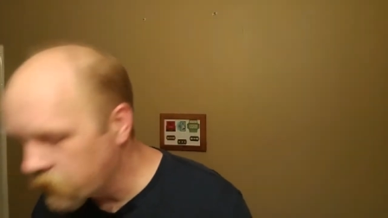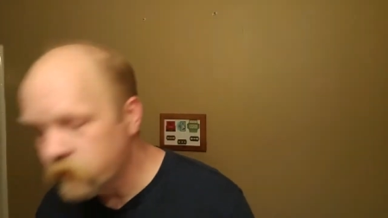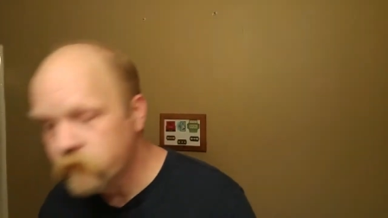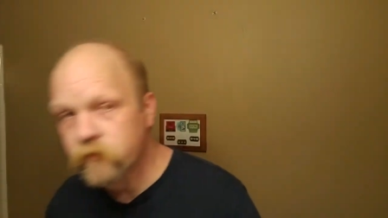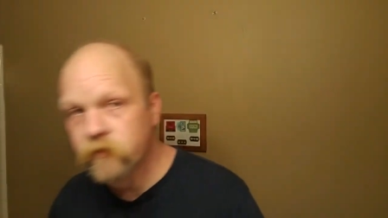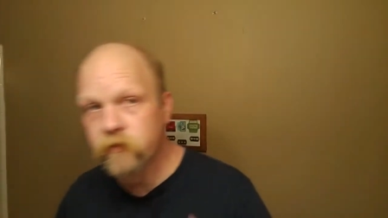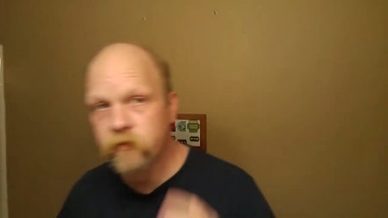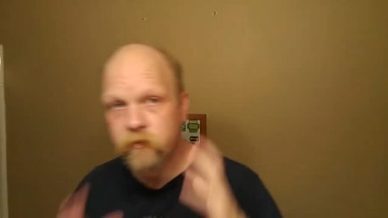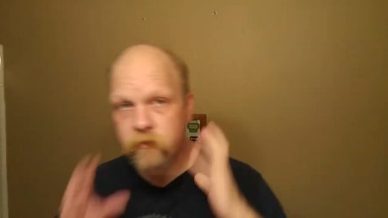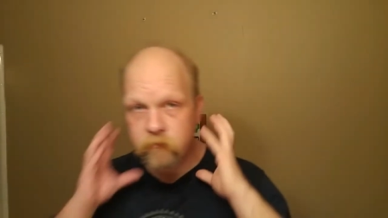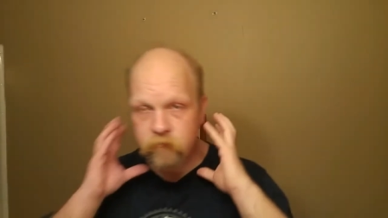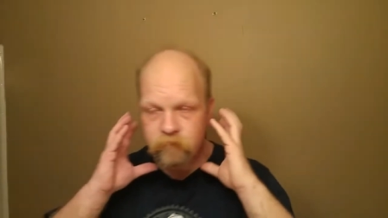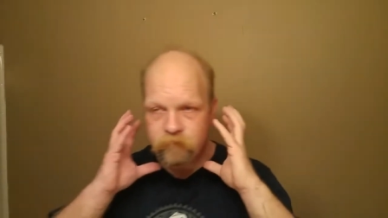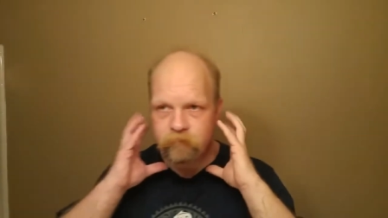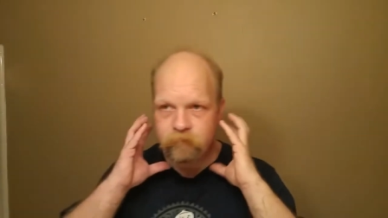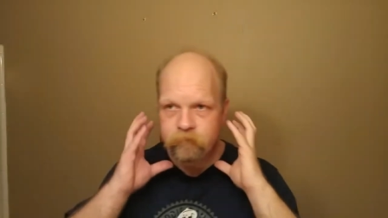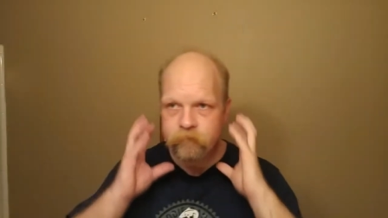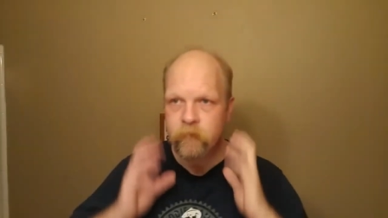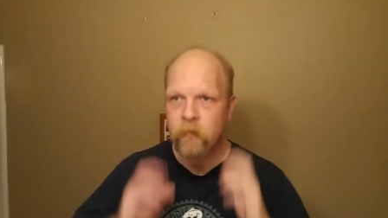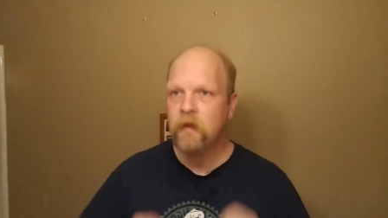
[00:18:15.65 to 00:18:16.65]
It's just,
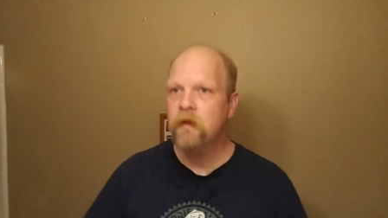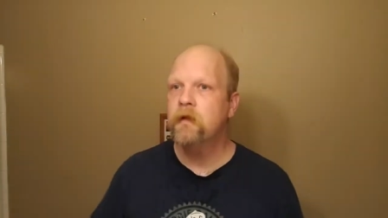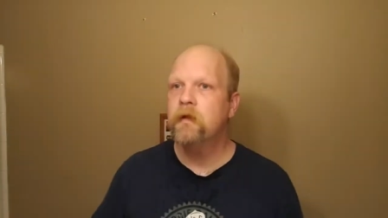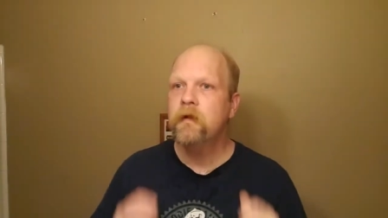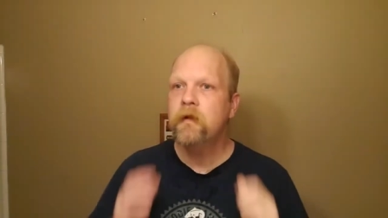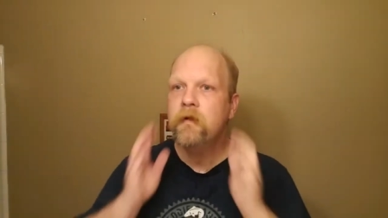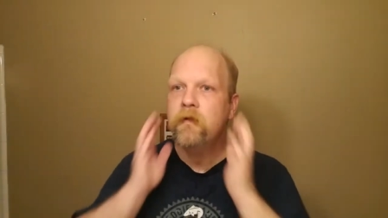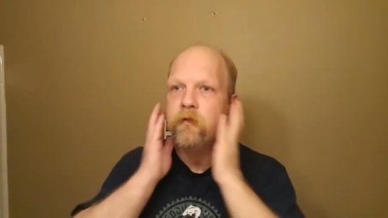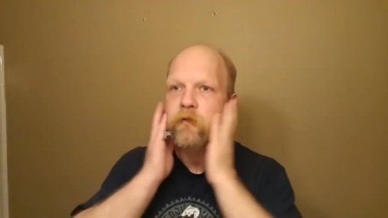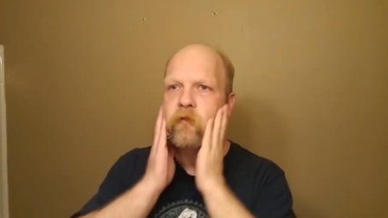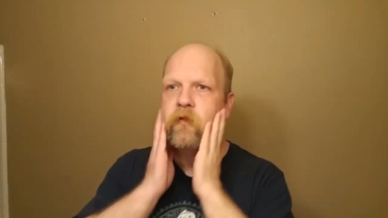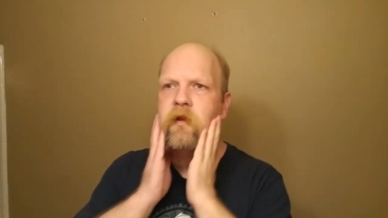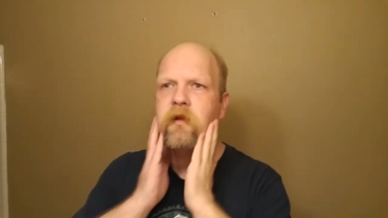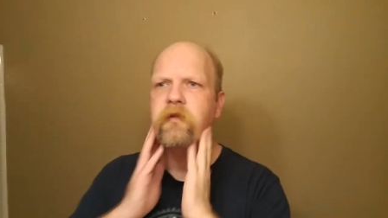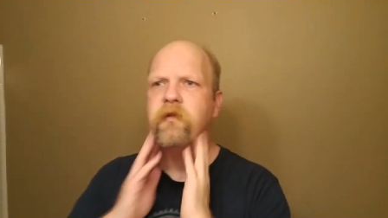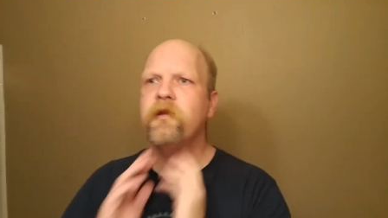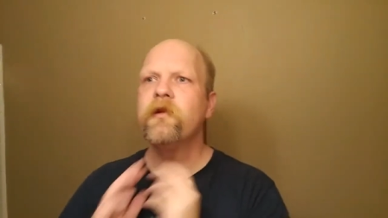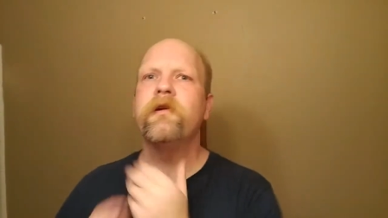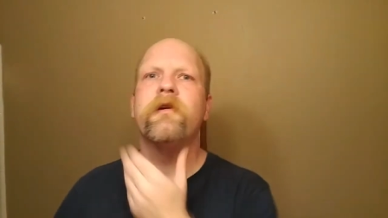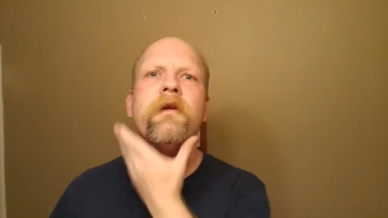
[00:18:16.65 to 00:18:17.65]

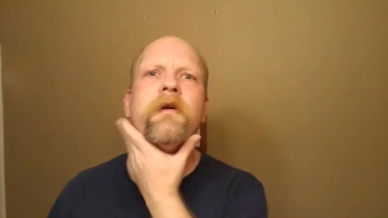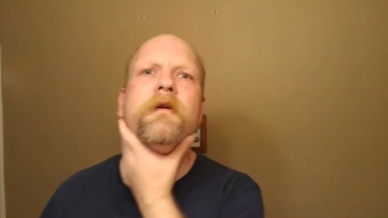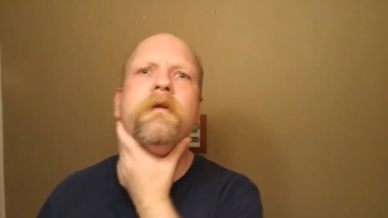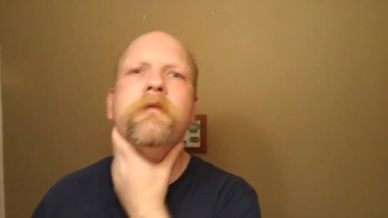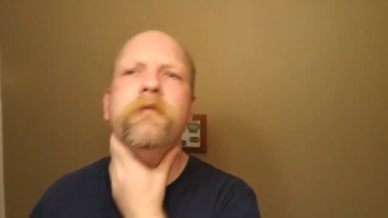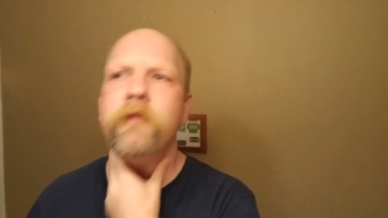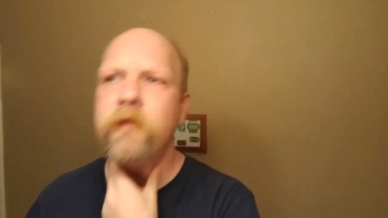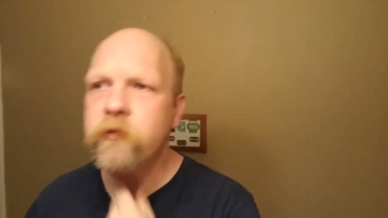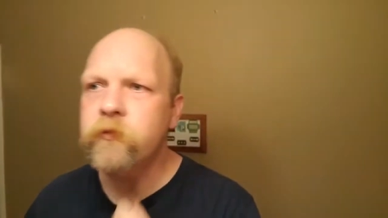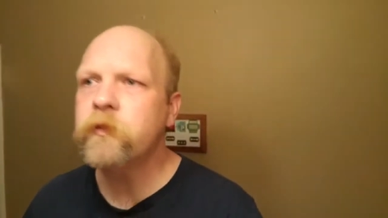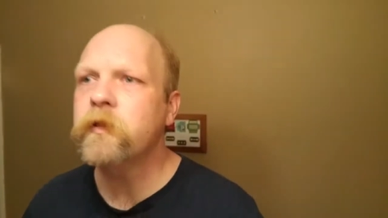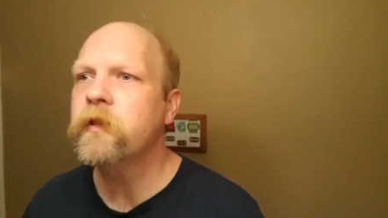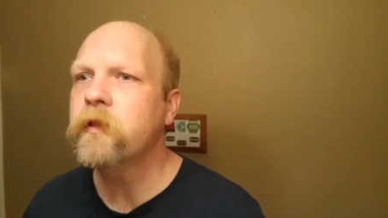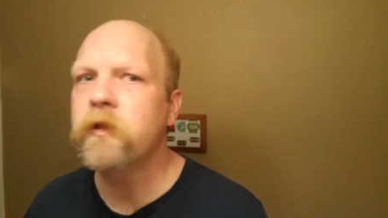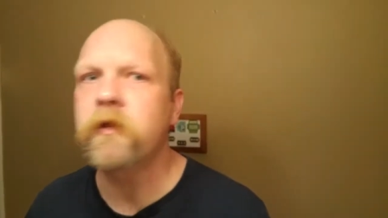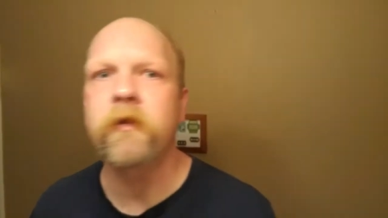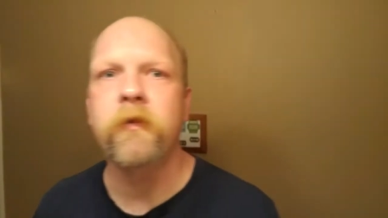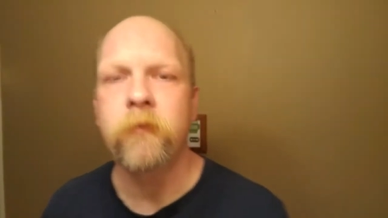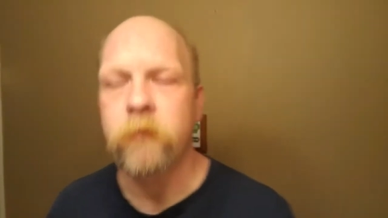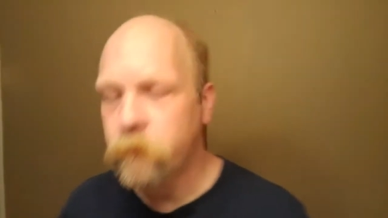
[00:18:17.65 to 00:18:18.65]
feels good. Feels really
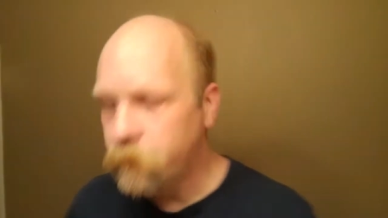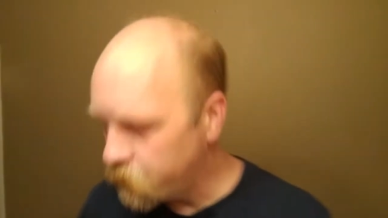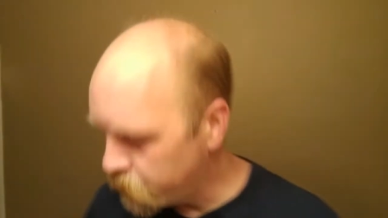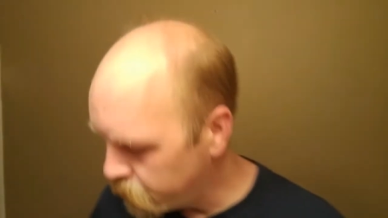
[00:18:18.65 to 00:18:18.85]
good.